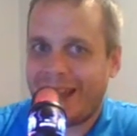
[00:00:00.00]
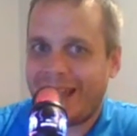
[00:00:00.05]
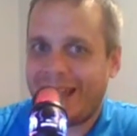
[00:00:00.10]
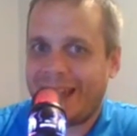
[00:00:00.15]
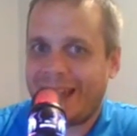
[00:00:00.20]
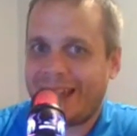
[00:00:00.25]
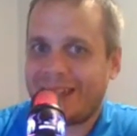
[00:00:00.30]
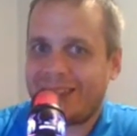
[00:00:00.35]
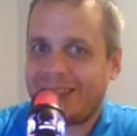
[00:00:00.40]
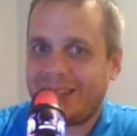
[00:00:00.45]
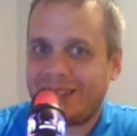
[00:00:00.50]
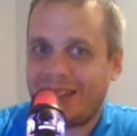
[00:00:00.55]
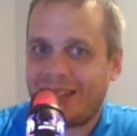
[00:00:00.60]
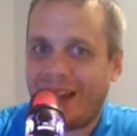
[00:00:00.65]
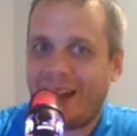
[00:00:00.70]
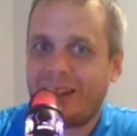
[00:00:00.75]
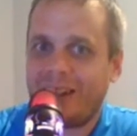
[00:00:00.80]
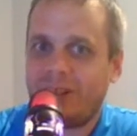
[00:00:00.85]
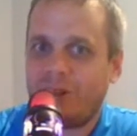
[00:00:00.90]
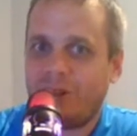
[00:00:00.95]
and the
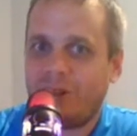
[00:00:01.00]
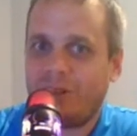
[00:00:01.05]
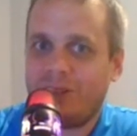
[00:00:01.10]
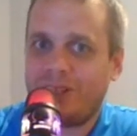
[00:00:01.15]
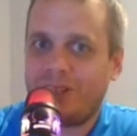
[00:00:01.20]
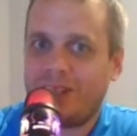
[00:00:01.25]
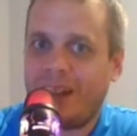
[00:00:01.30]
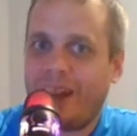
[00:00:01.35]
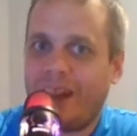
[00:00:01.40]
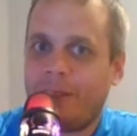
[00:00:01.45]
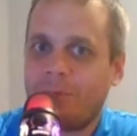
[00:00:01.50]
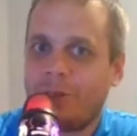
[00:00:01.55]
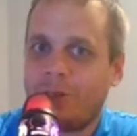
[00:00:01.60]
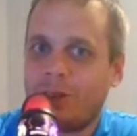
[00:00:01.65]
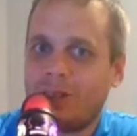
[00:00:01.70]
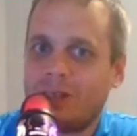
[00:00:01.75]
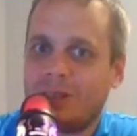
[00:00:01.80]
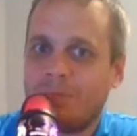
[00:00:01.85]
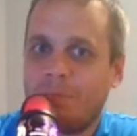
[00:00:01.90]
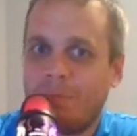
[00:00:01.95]
title of the chapter
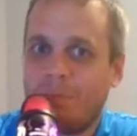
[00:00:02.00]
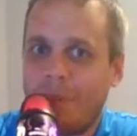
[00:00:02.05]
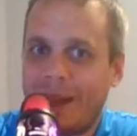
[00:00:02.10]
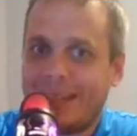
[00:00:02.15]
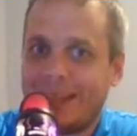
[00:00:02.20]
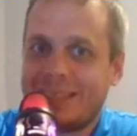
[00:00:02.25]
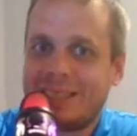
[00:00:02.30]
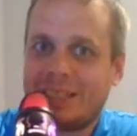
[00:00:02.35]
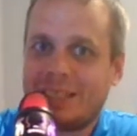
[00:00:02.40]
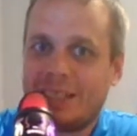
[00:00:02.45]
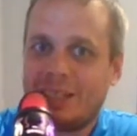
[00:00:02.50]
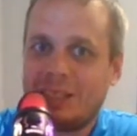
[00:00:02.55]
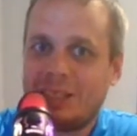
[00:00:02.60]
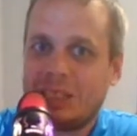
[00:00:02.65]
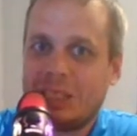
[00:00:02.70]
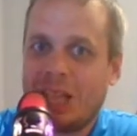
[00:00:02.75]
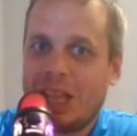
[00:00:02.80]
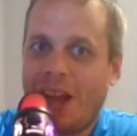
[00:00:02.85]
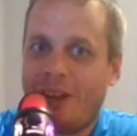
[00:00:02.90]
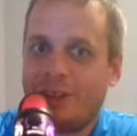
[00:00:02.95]
is
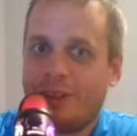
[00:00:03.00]
basically